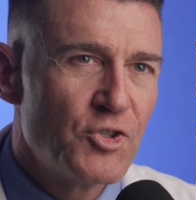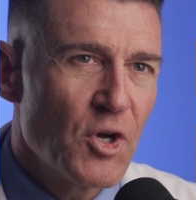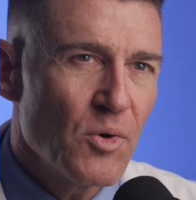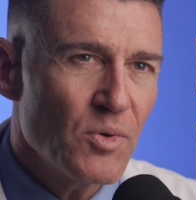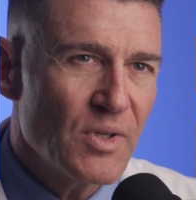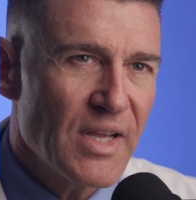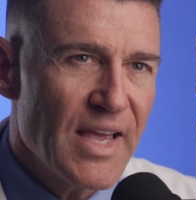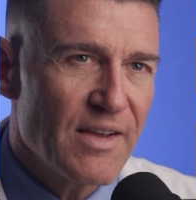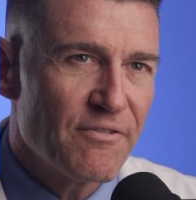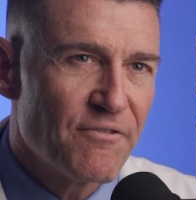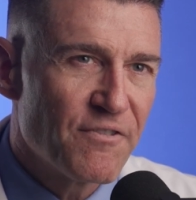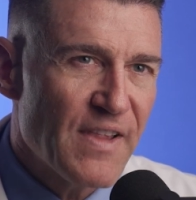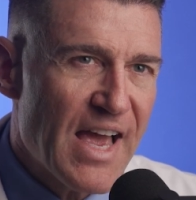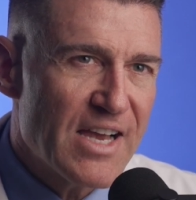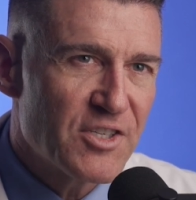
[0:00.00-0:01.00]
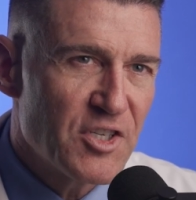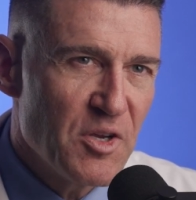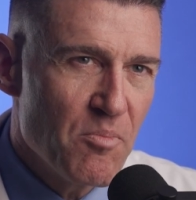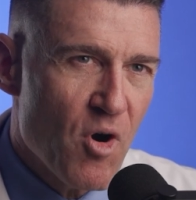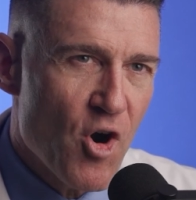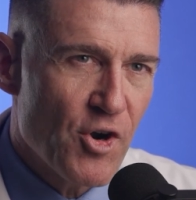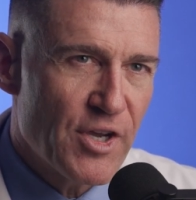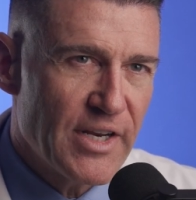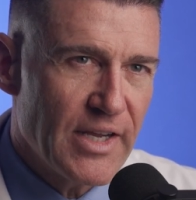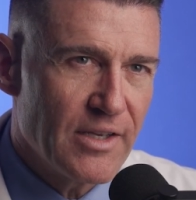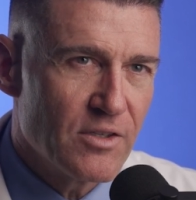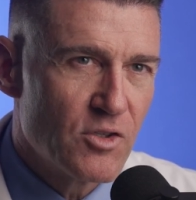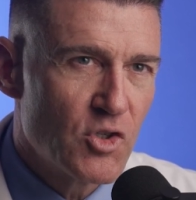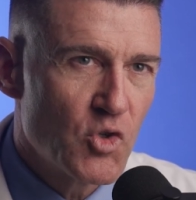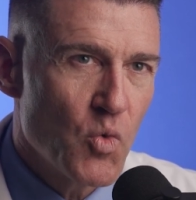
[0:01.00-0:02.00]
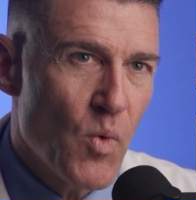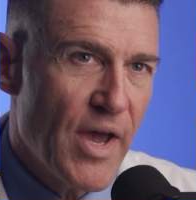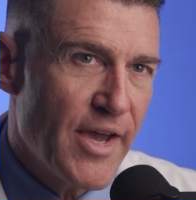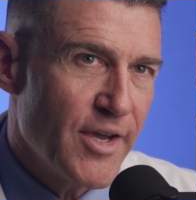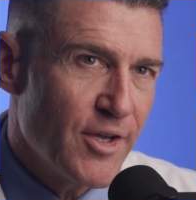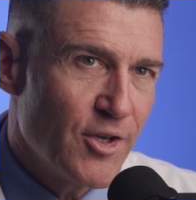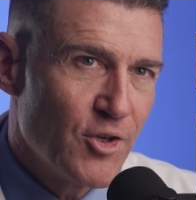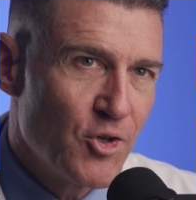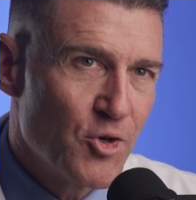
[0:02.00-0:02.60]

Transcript: Don't let flashy marketing sway